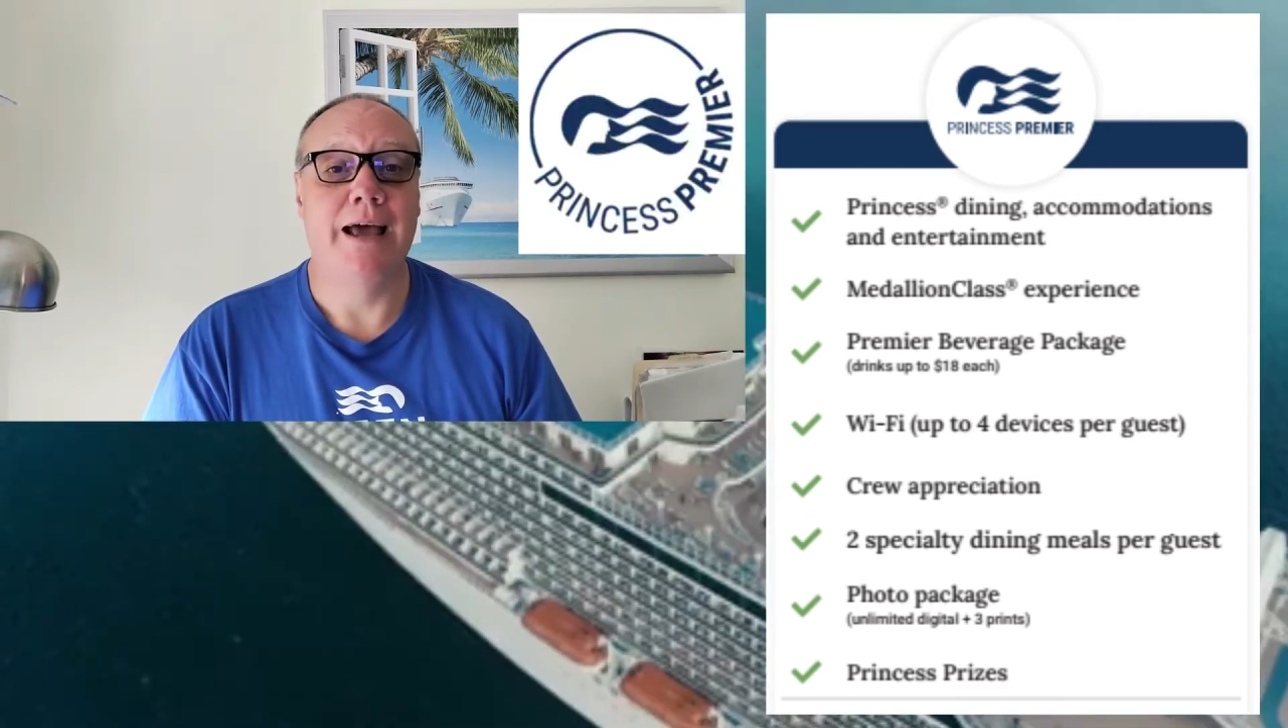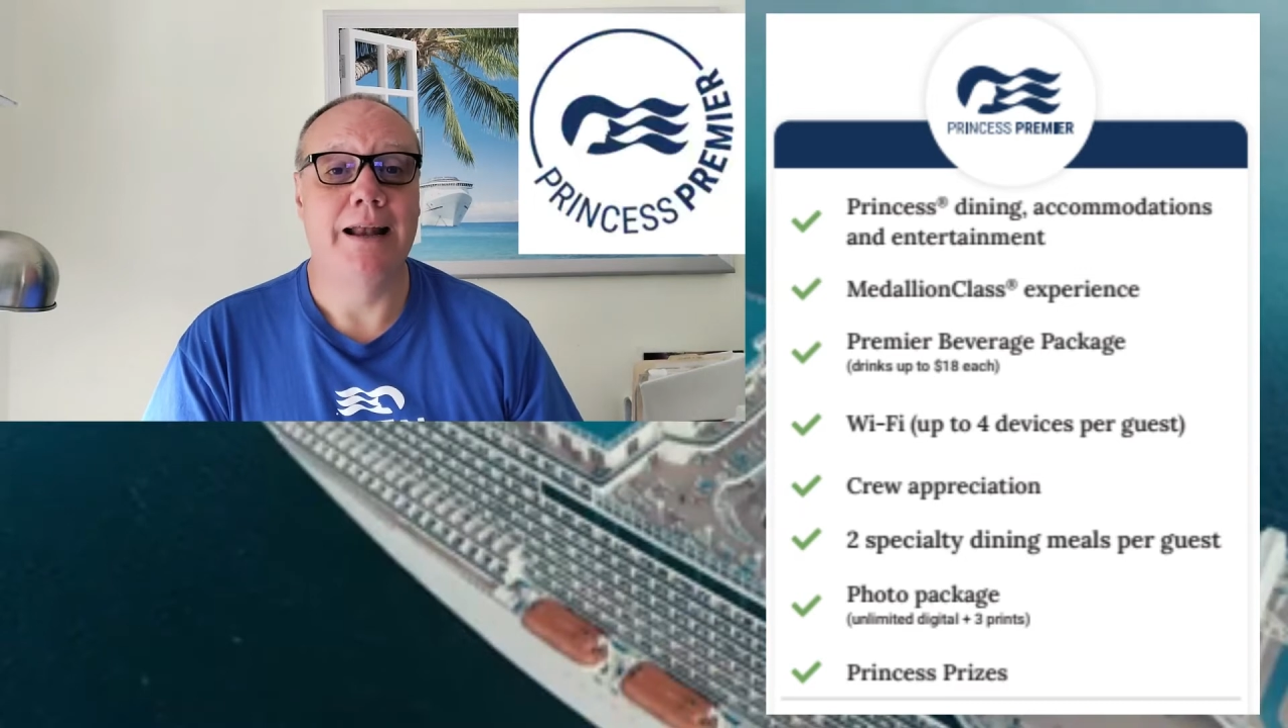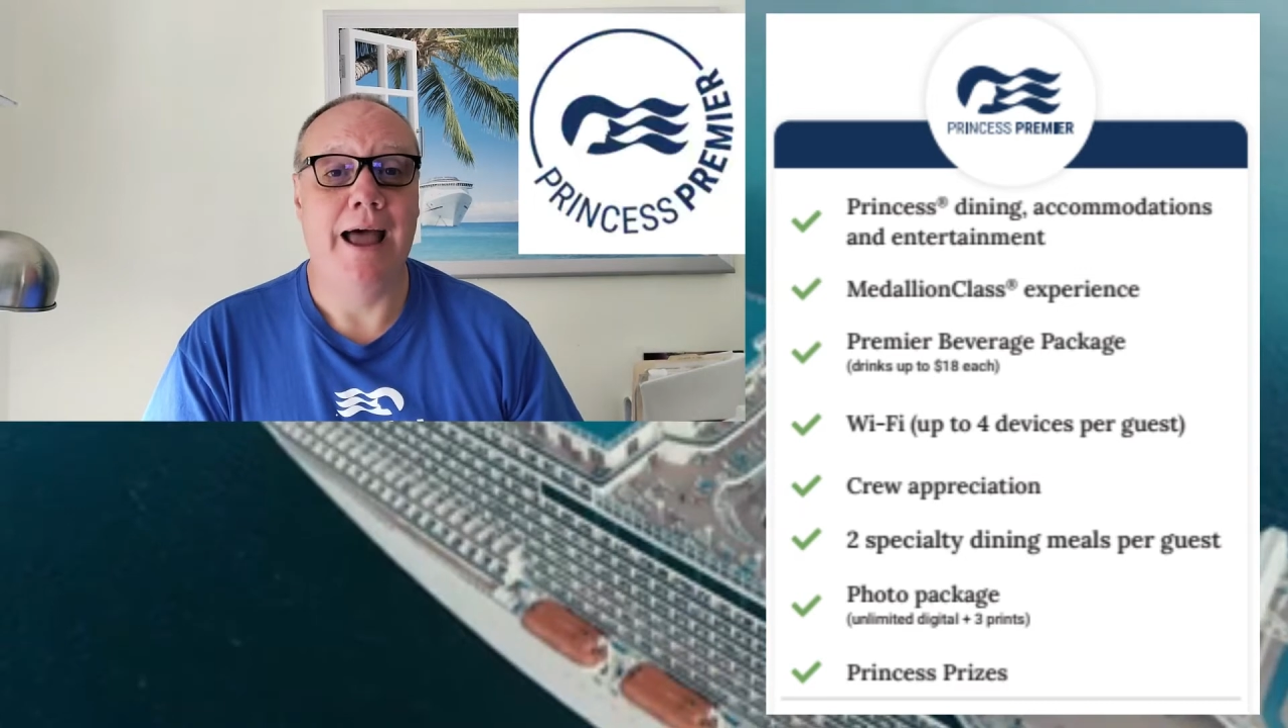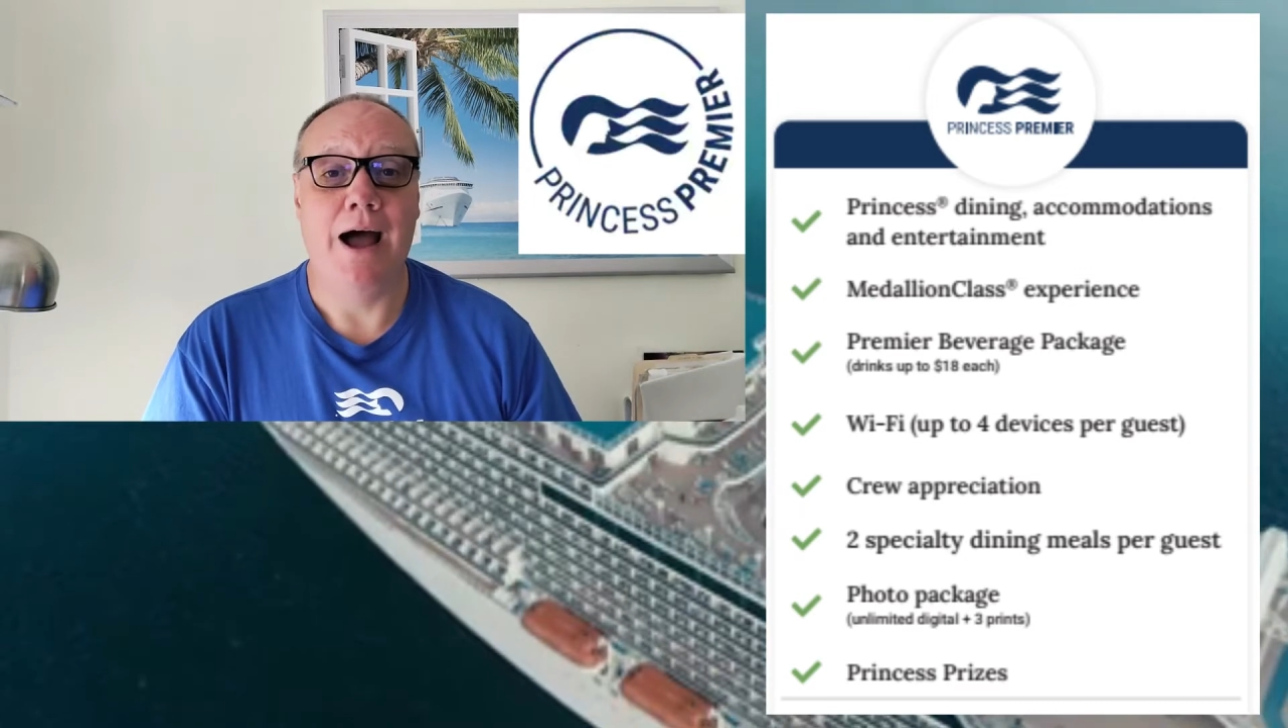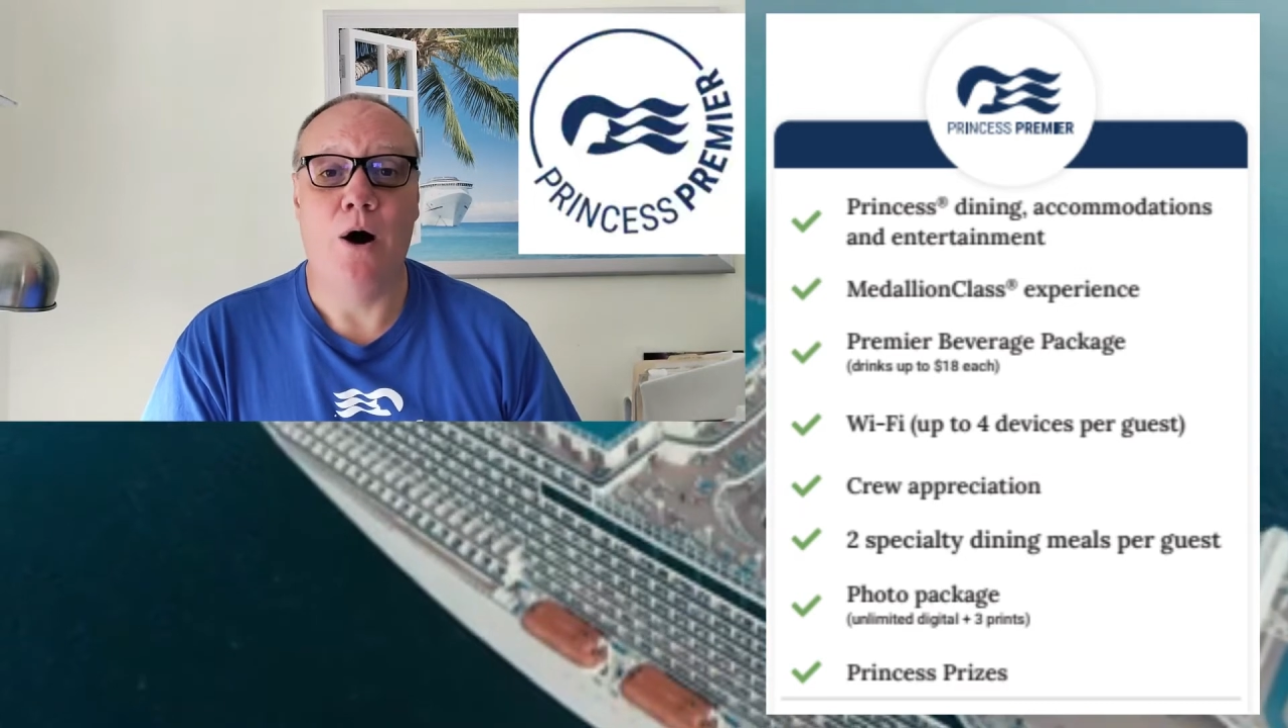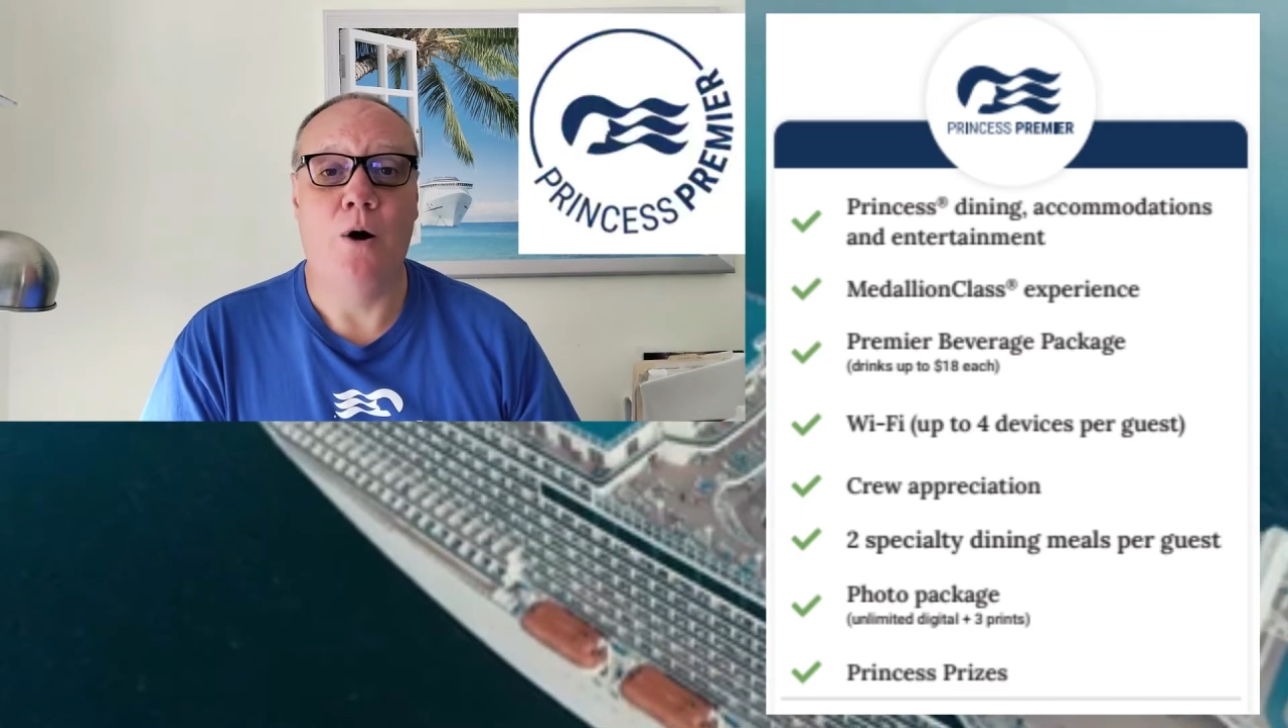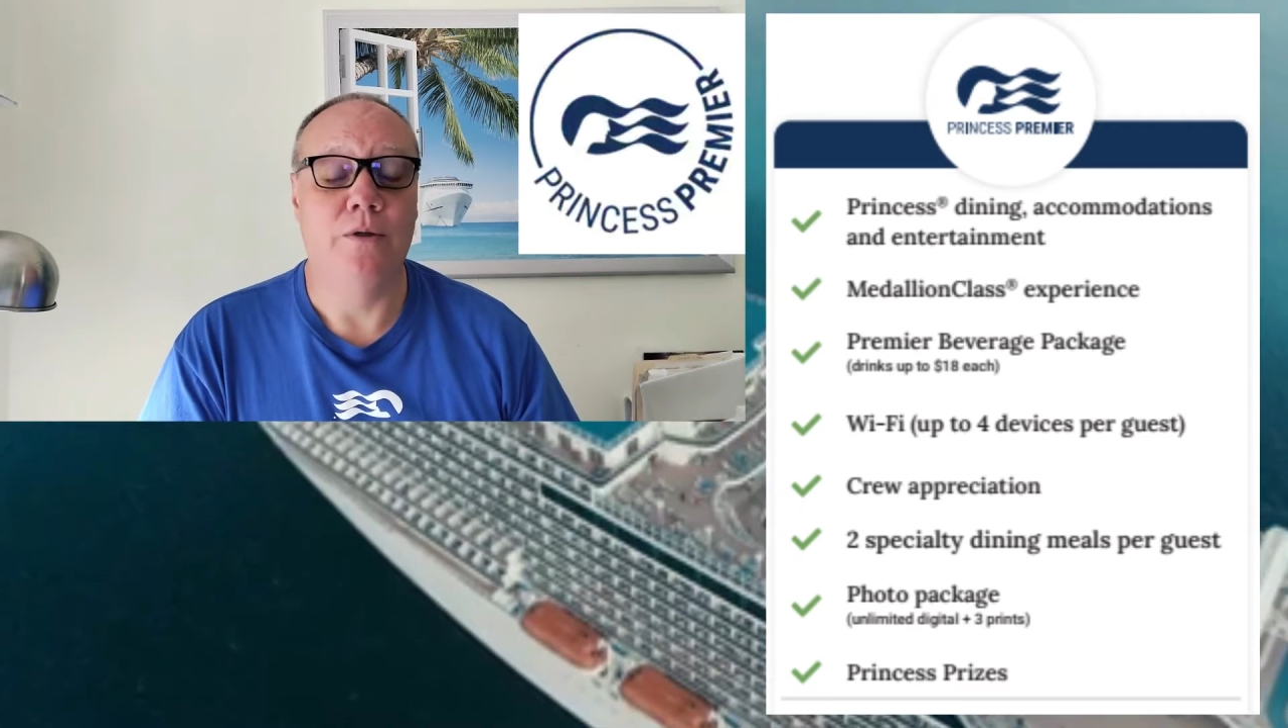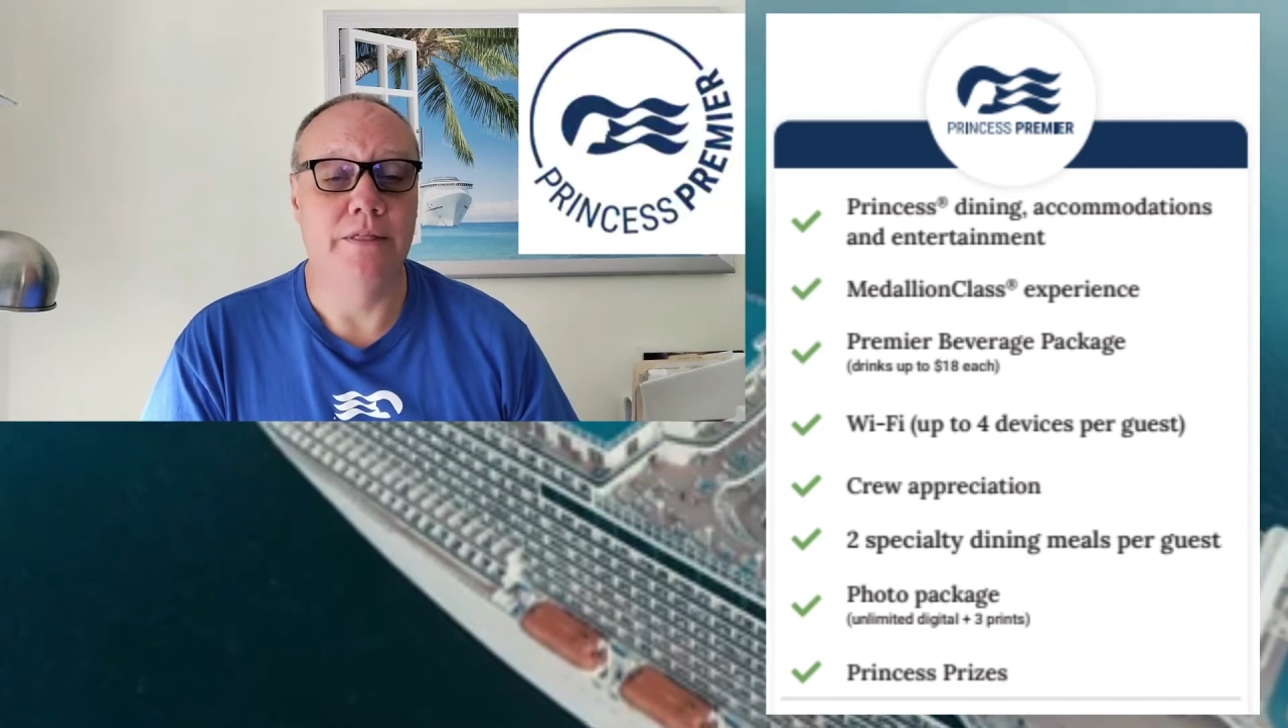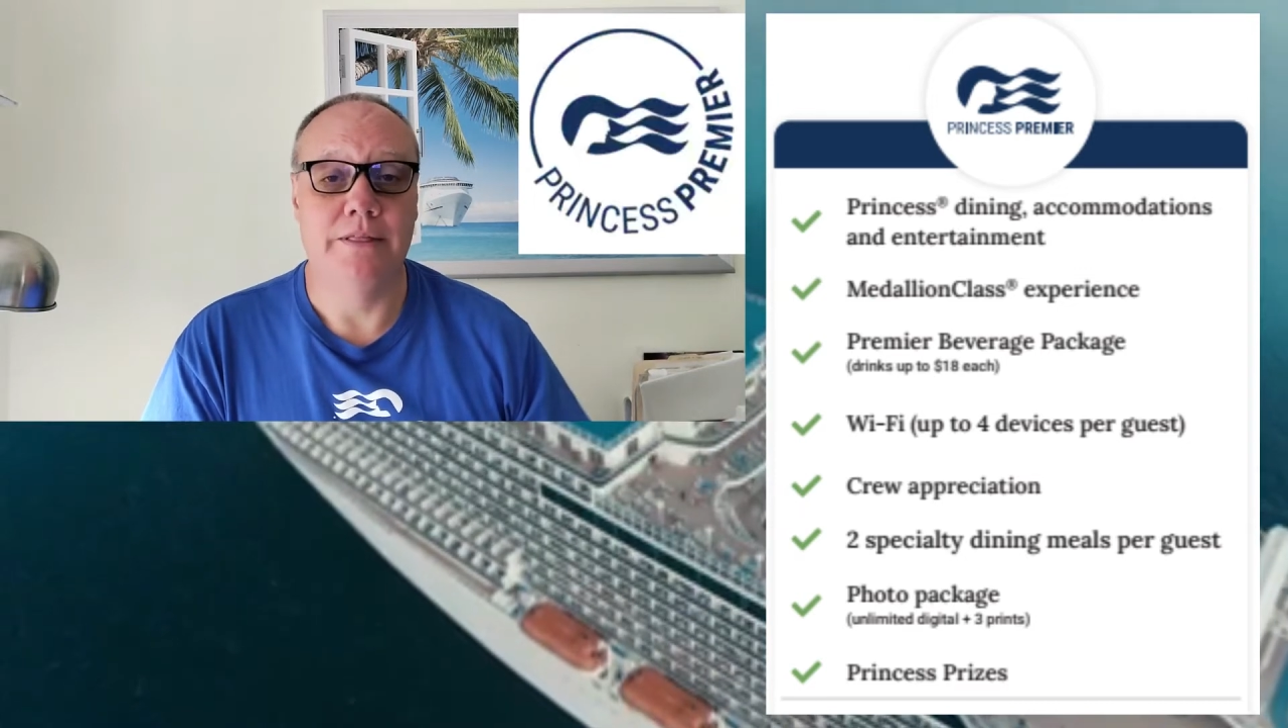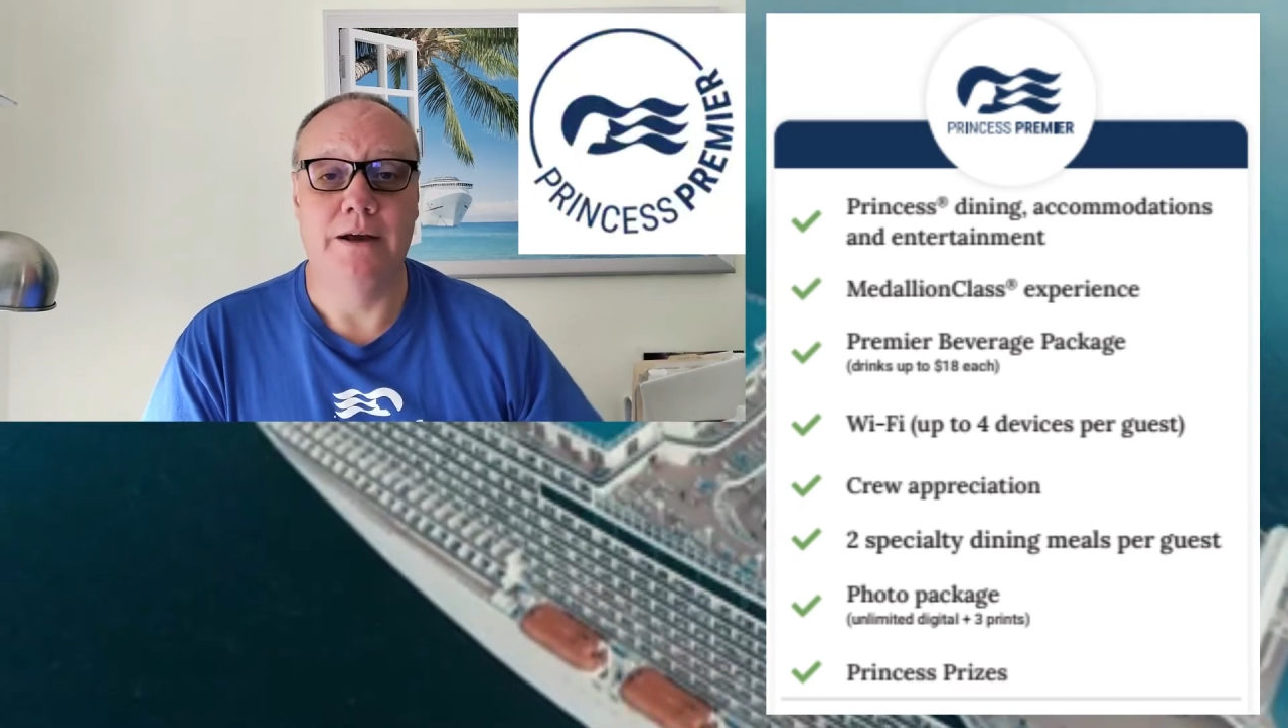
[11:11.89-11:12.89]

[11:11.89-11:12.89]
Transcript: how